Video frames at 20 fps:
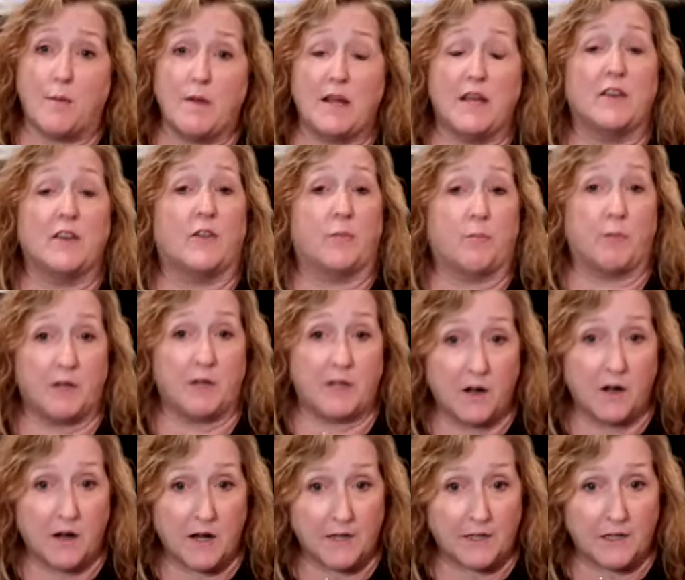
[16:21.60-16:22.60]
It's pretty
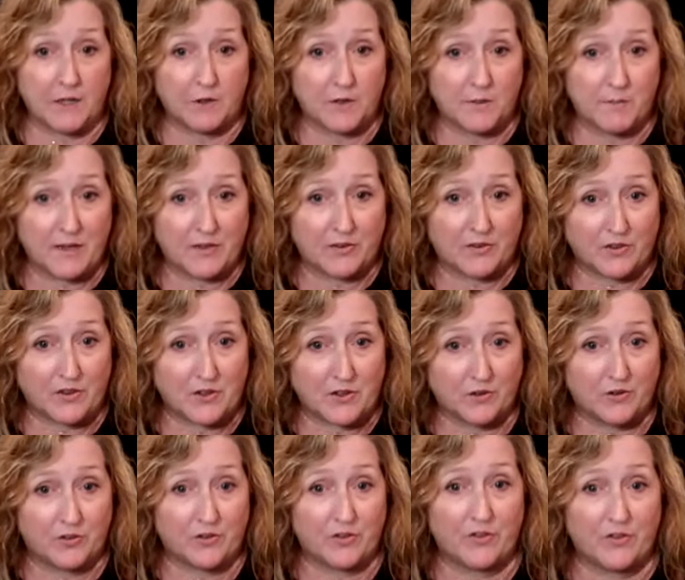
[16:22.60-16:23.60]
hot here in
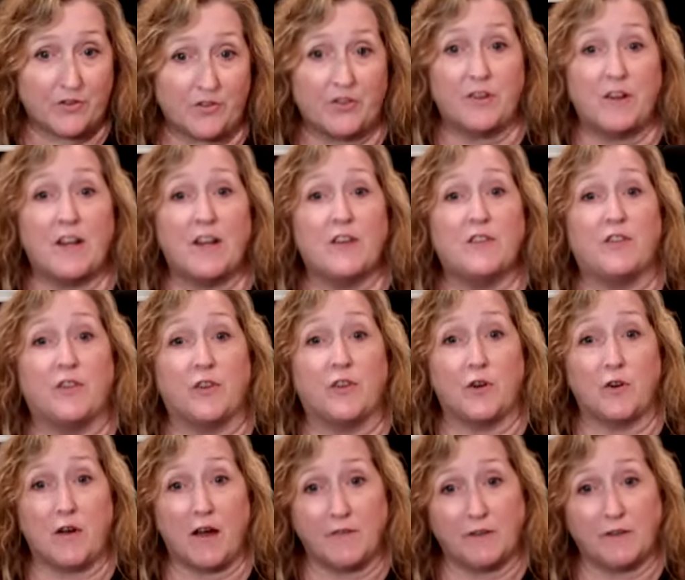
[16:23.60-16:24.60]
Massachusetts today,
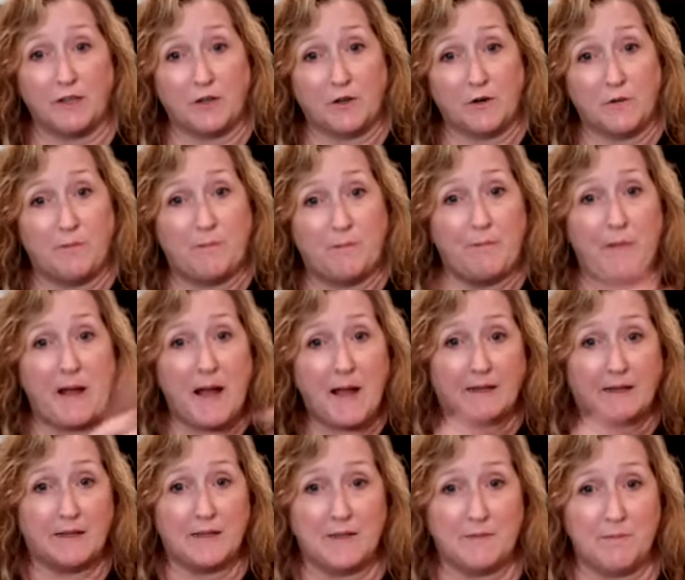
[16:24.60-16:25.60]
so I'm going to go
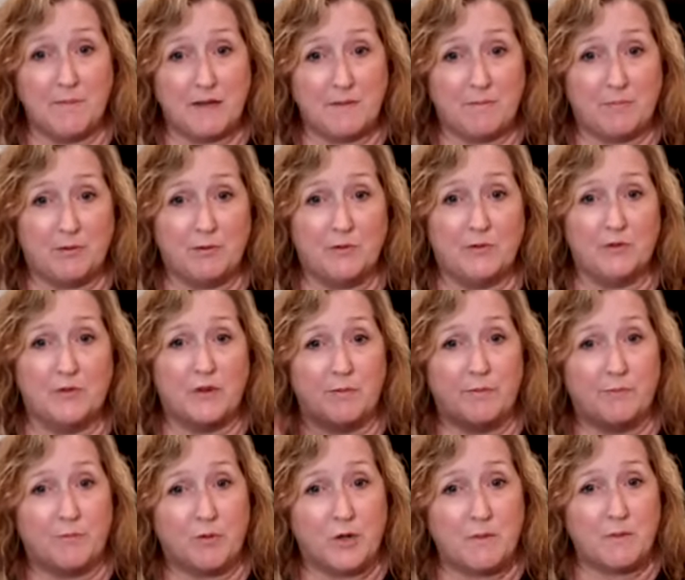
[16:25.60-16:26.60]
back into my pool.
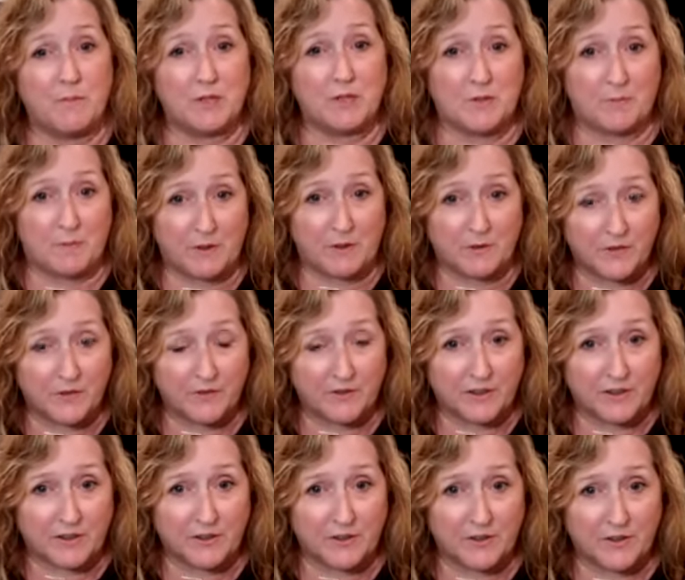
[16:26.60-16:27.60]
I've pretty much been living
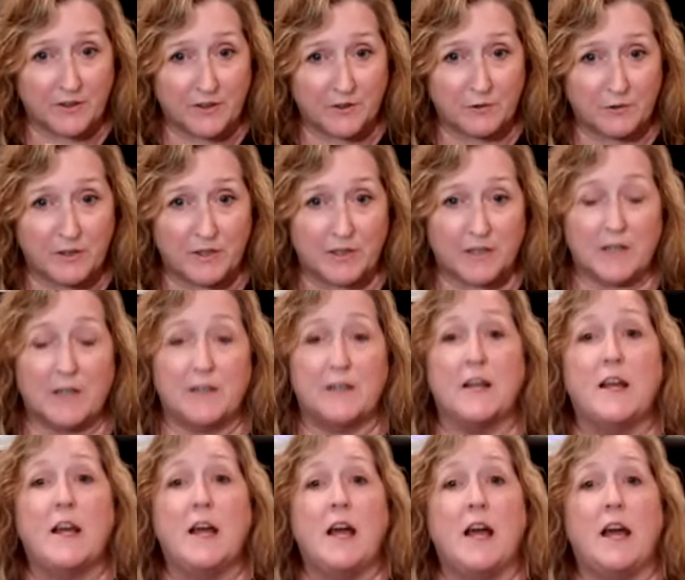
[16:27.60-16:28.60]
in it all weekend,
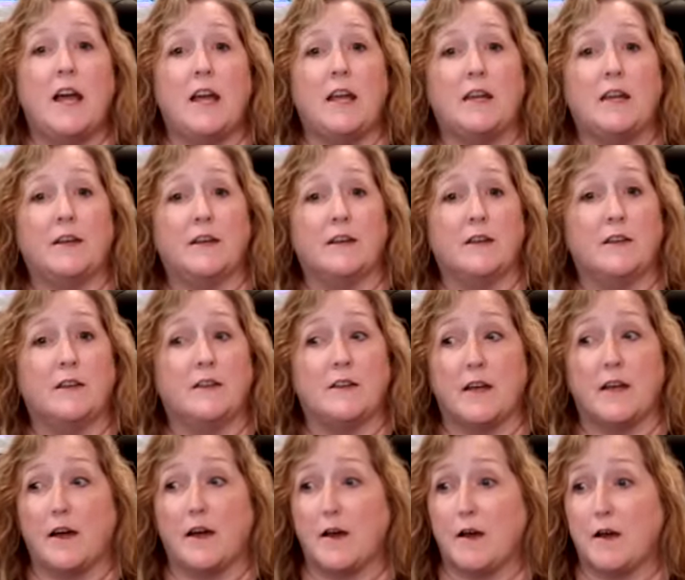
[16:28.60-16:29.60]
and
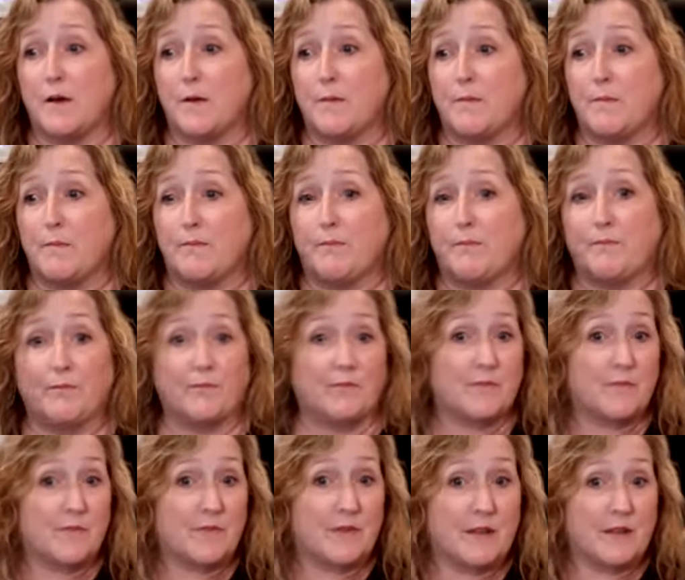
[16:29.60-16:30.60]

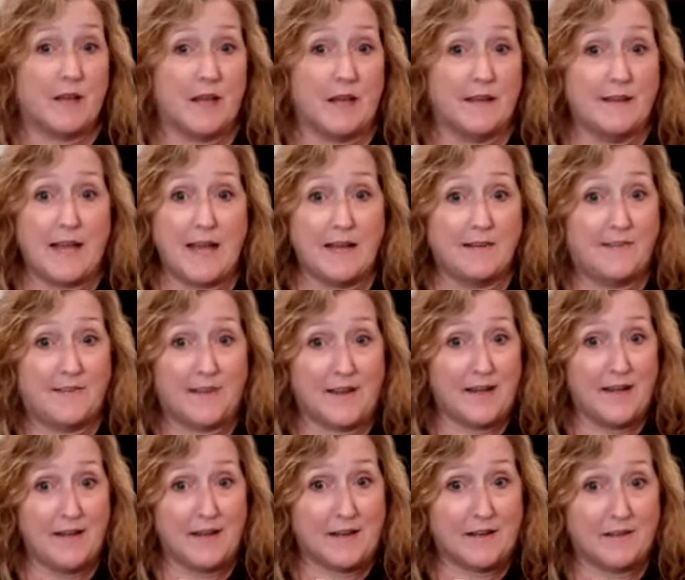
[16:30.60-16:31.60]
that's
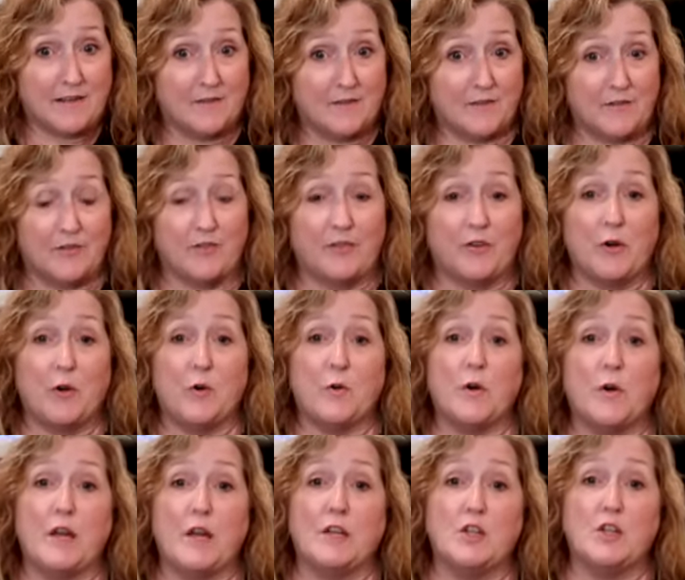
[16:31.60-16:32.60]
it.
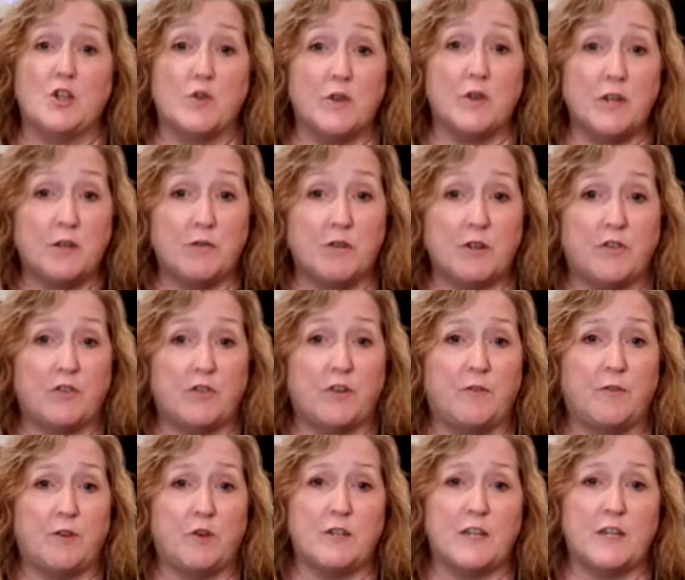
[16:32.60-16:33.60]
So enjoy the rest of
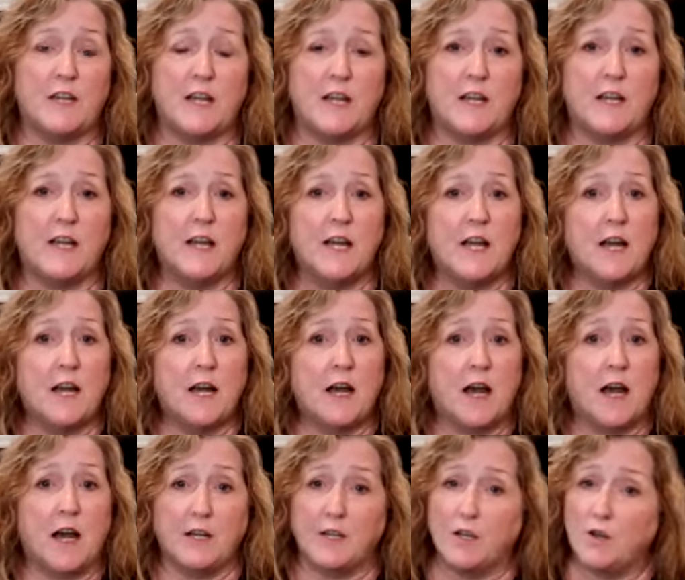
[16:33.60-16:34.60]
your day.
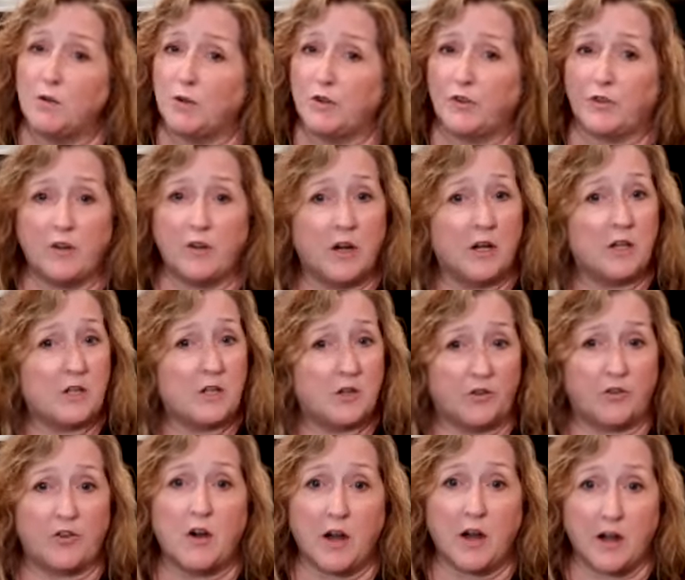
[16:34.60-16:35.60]
I know it's not
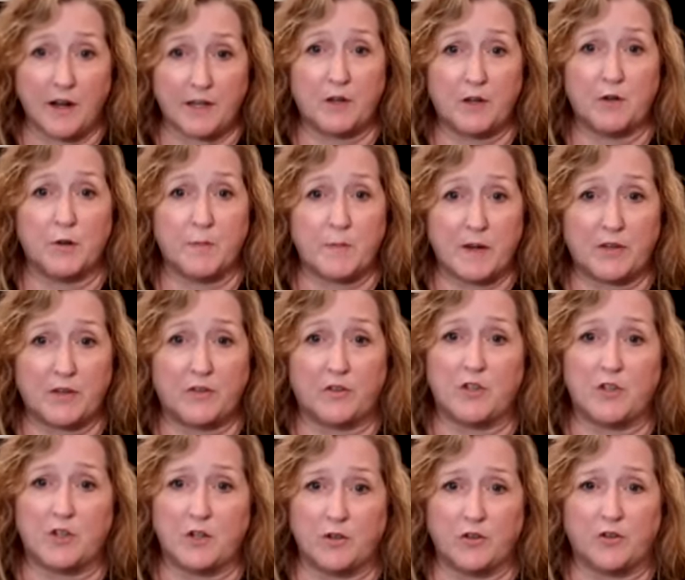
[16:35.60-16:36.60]
just hot here in
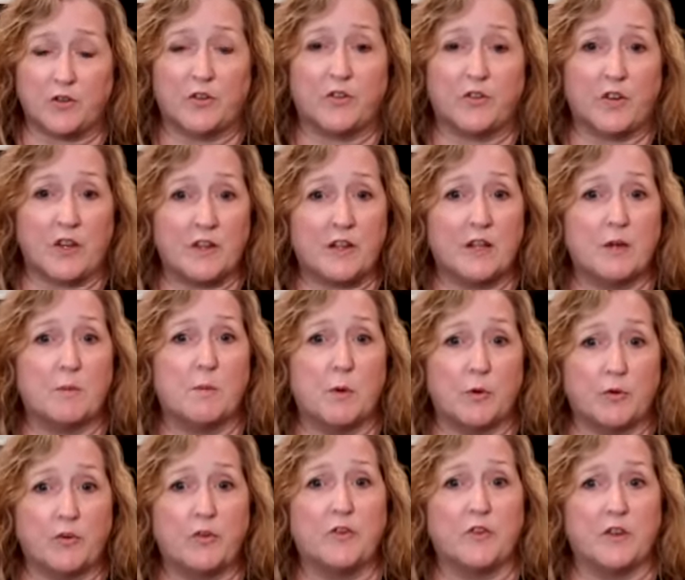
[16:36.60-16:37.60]
Massachusetts. I think
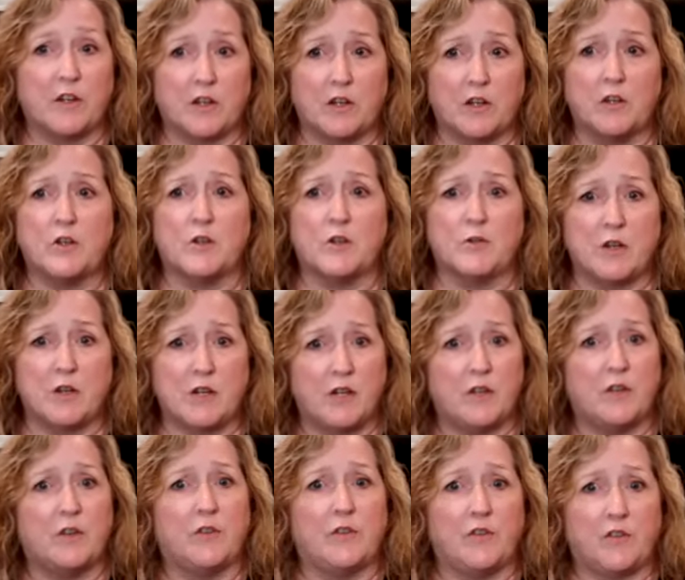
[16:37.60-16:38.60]
most of the country
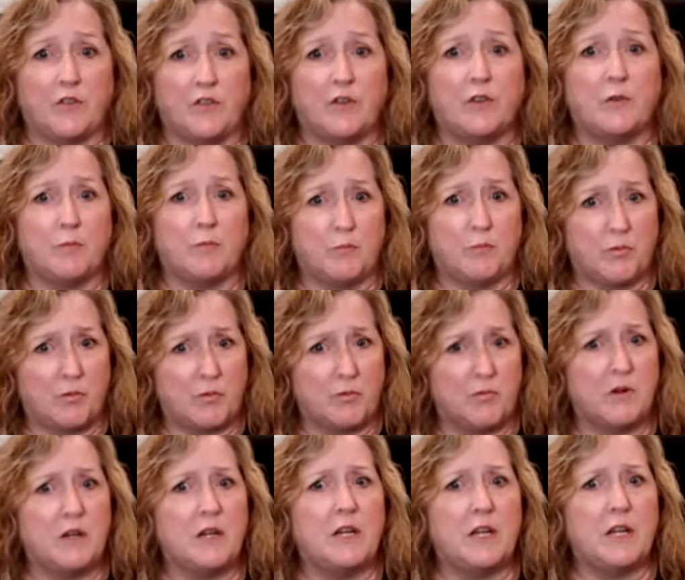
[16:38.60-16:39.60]
is
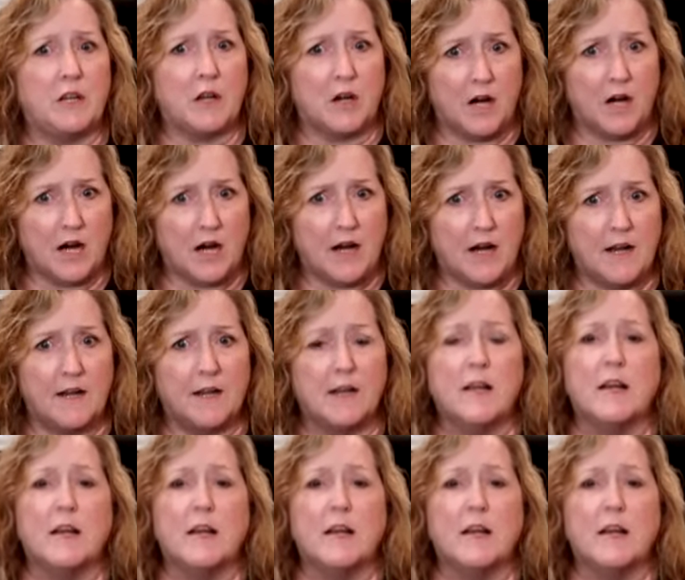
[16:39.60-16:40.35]
pretty hot.